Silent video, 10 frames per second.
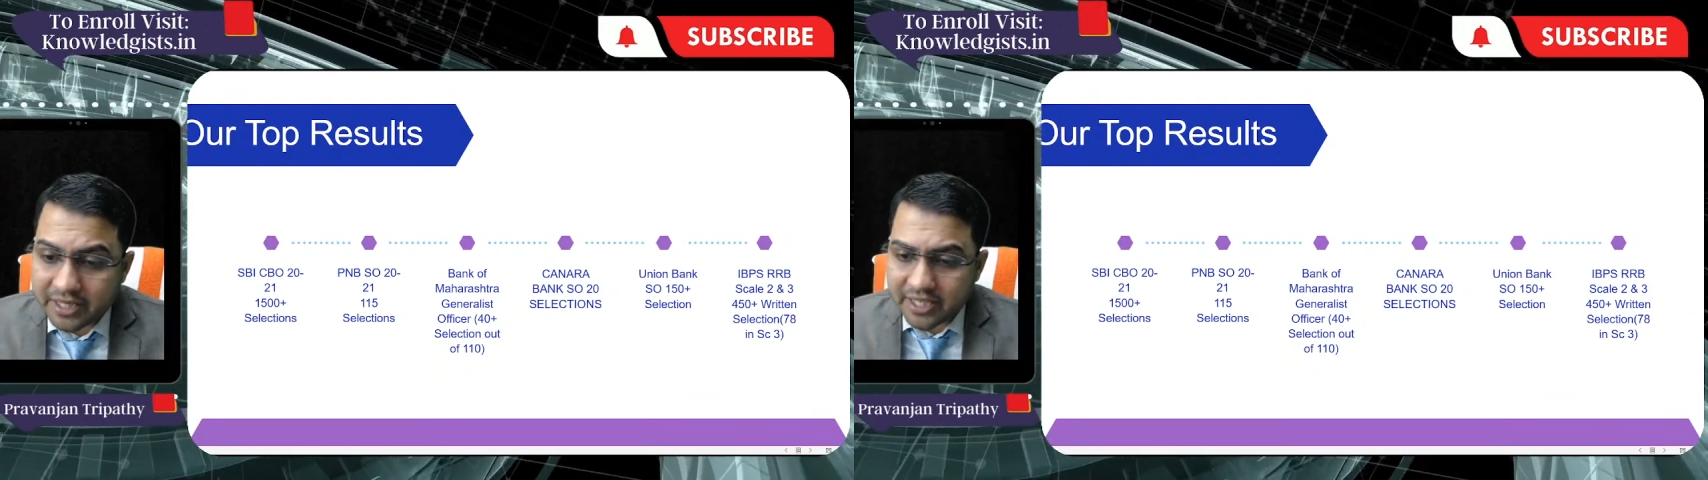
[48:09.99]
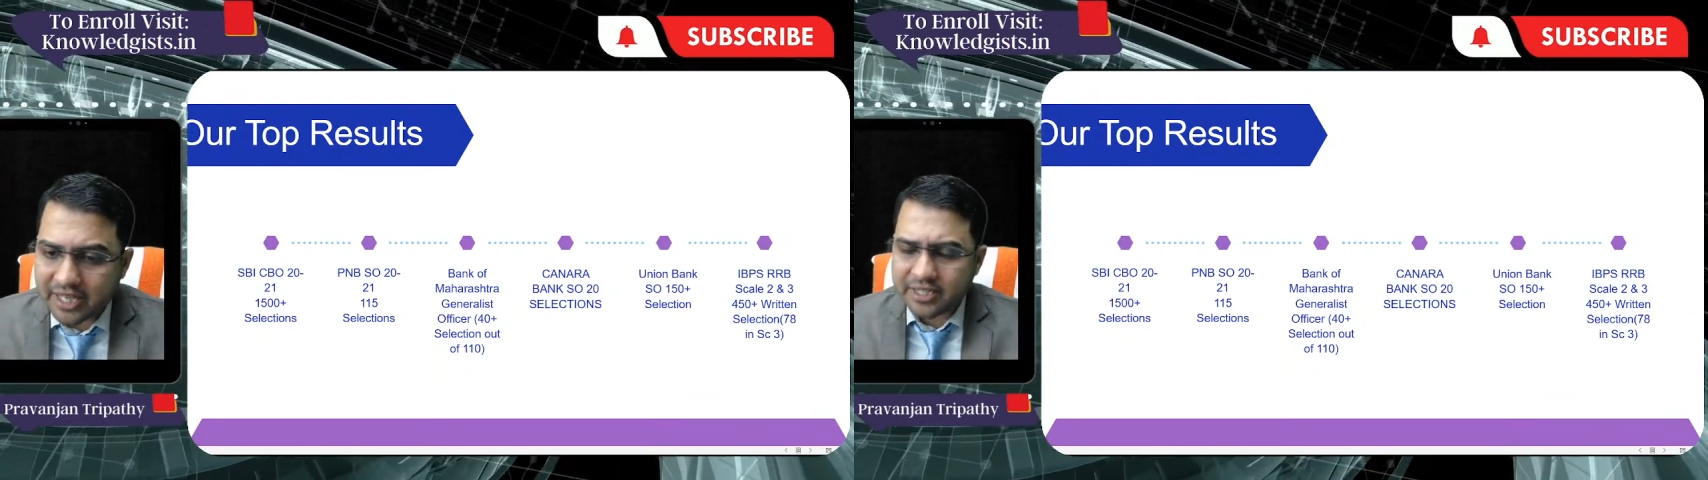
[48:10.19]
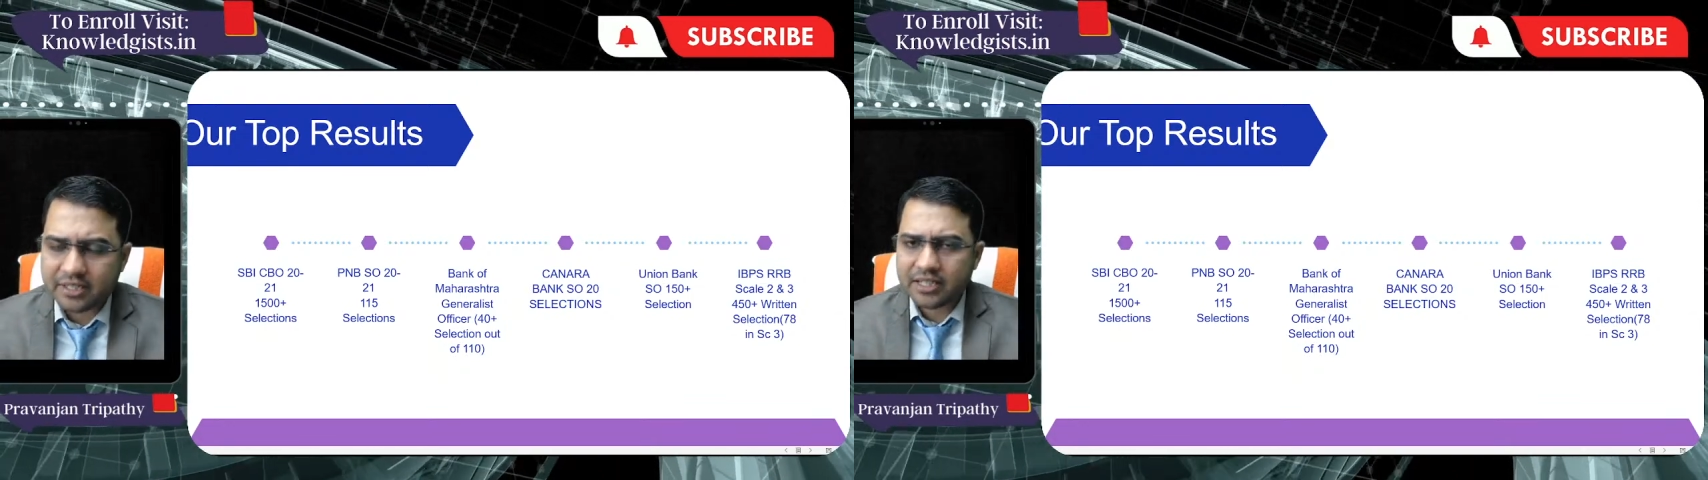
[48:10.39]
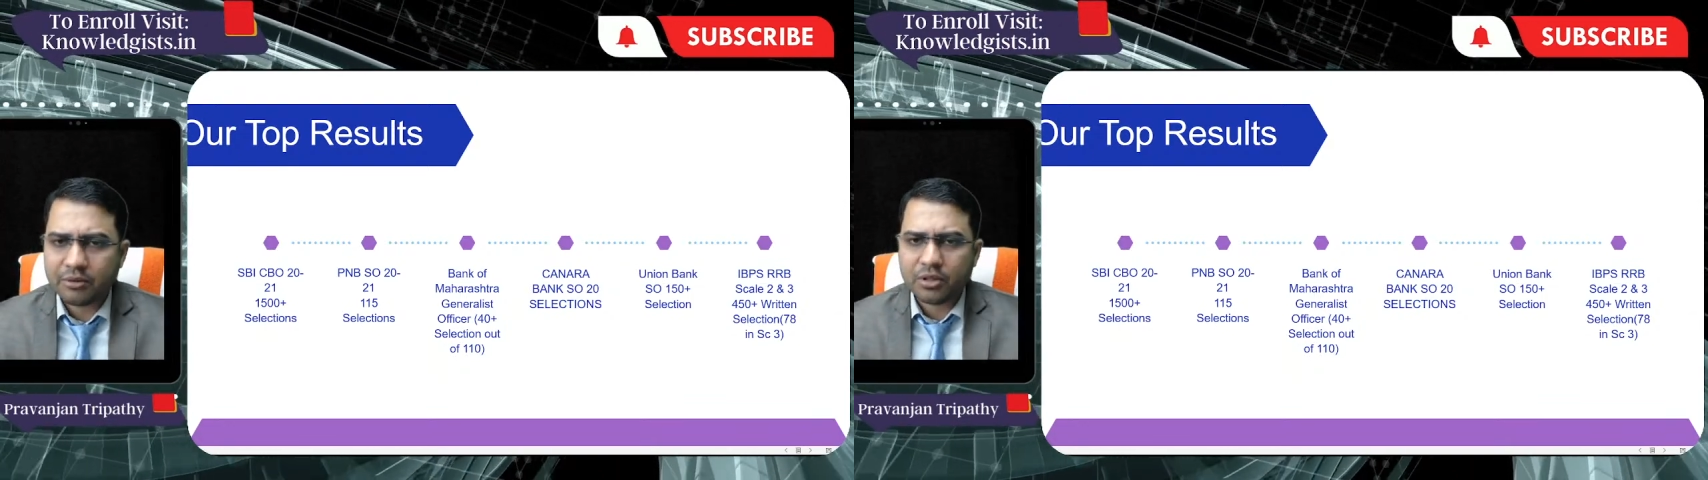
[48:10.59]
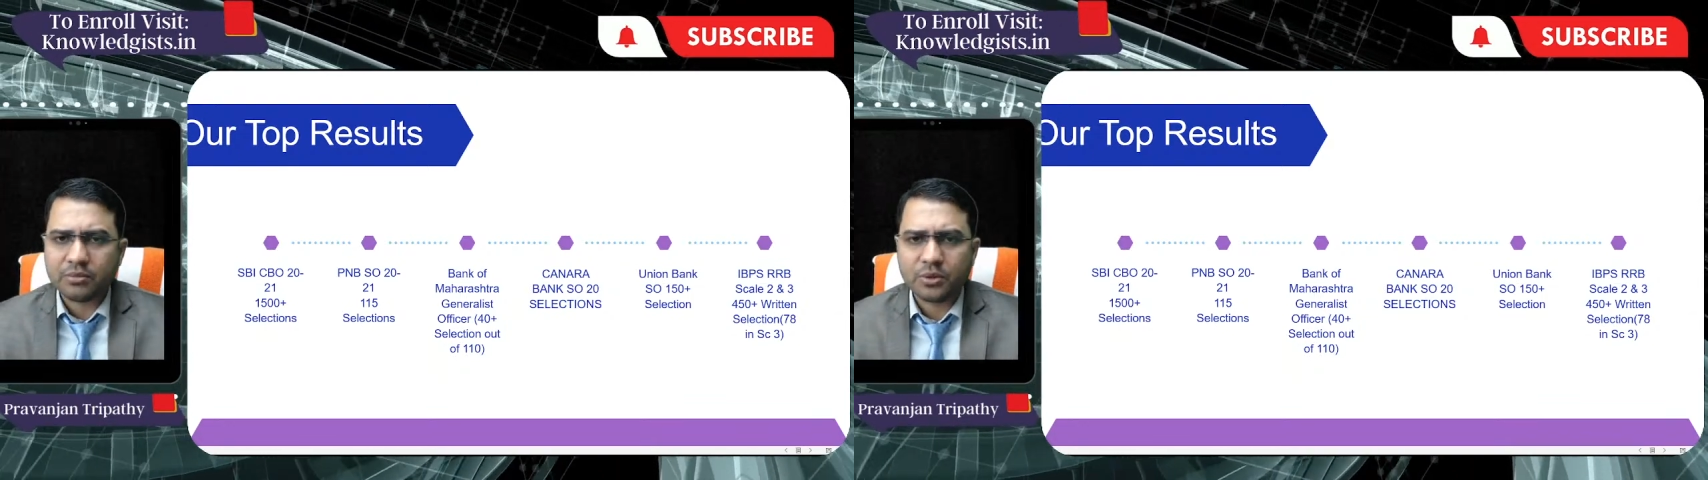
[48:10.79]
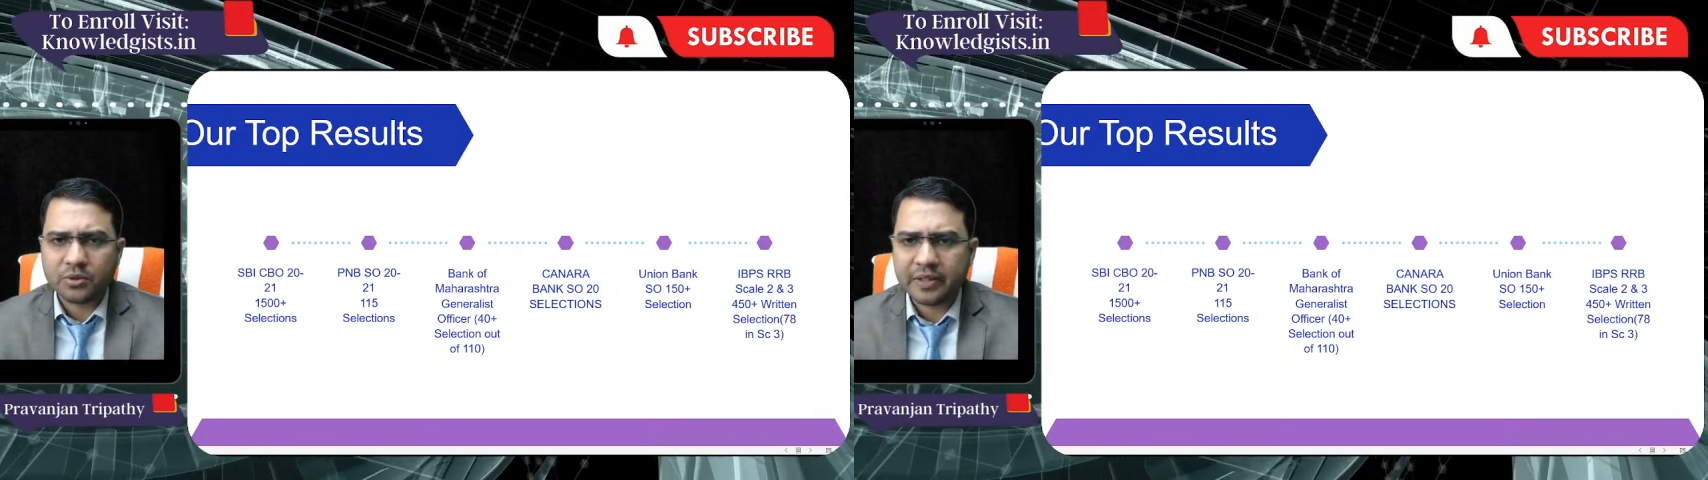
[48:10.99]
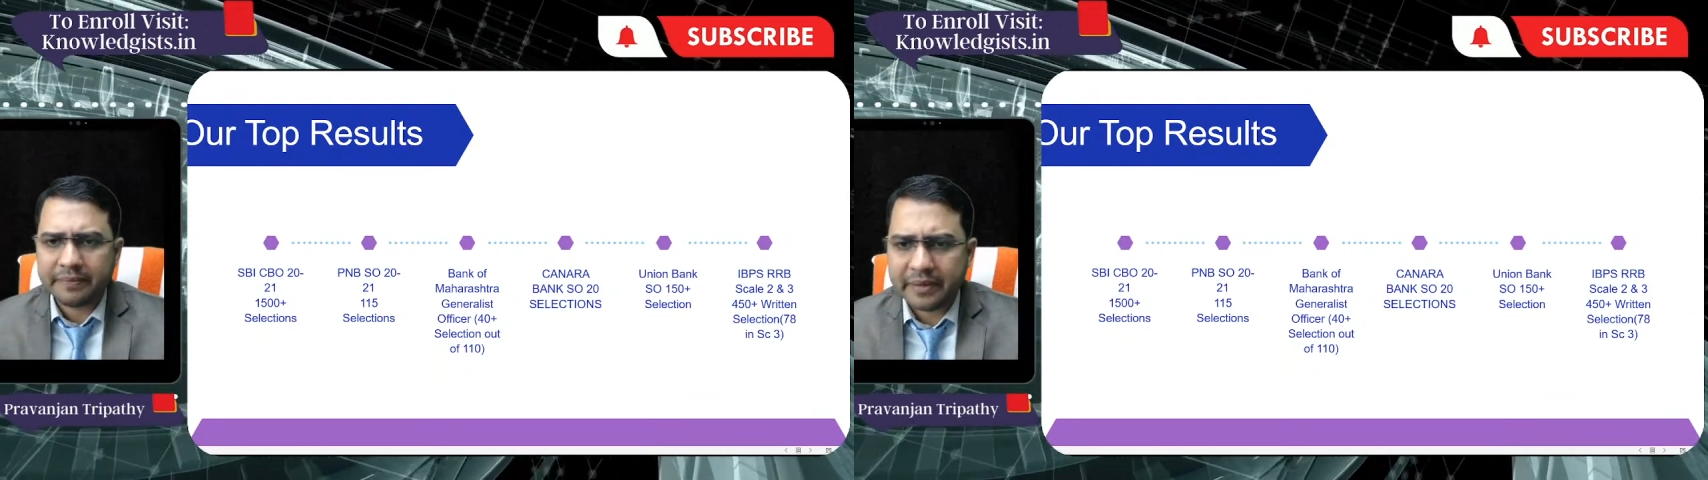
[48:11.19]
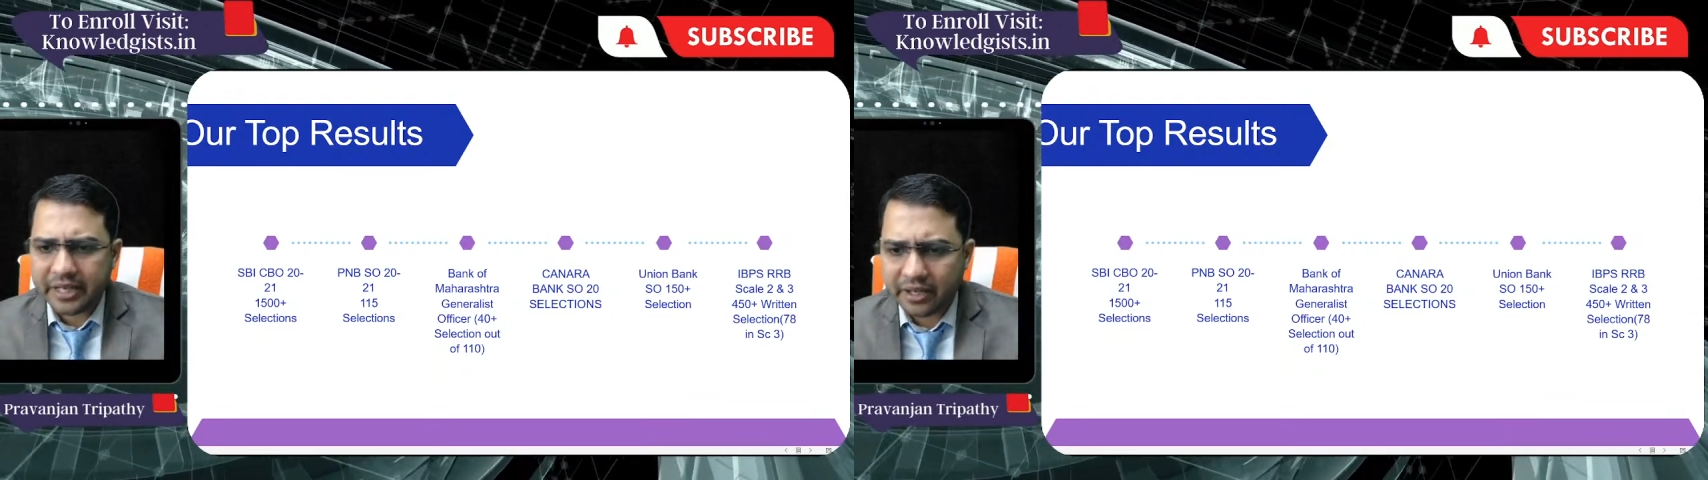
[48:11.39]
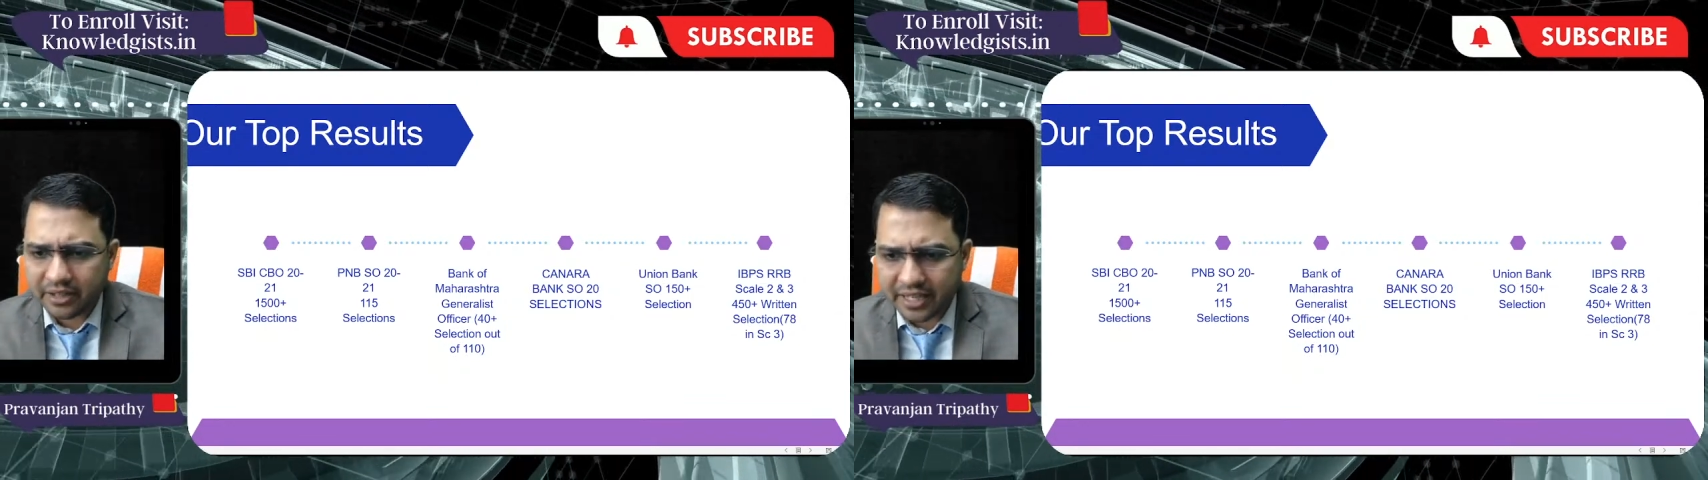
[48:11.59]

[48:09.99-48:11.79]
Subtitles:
selections out of 250 or